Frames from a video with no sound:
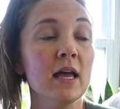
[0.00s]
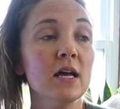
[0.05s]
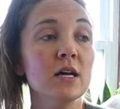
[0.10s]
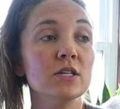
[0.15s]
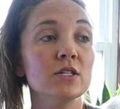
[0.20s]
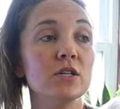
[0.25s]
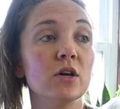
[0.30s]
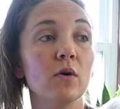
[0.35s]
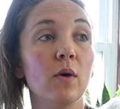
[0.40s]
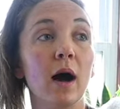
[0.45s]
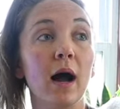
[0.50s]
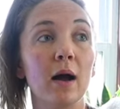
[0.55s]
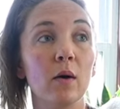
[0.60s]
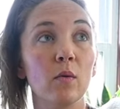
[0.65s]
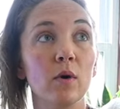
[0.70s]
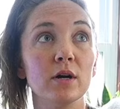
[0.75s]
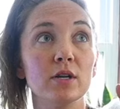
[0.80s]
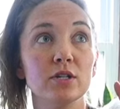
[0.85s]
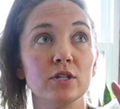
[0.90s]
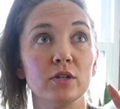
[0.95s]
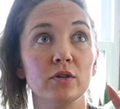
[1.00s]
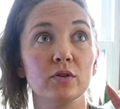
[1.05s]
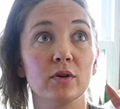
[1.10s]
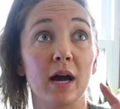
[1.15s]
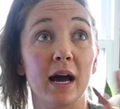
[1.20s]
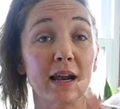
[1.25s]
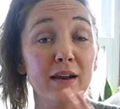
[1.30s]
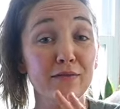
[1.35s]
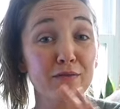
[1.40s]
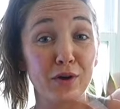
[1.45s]
So I want to
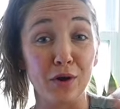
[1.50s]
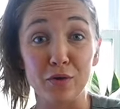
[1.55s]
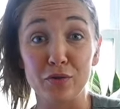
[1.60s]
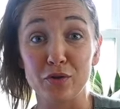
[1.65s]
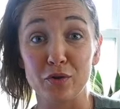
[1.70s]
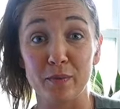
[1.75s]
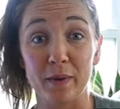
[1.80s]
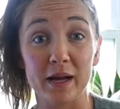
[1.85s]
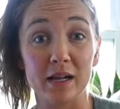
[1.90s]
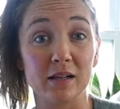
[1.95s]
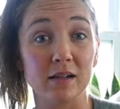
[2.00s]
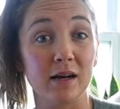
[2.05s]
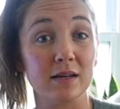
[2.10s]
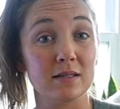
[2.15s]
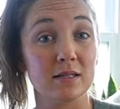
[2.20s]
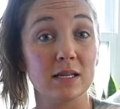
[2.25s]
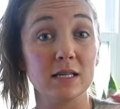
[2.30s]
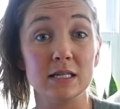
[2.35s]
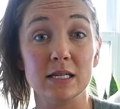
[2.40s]
kind of go through my closet,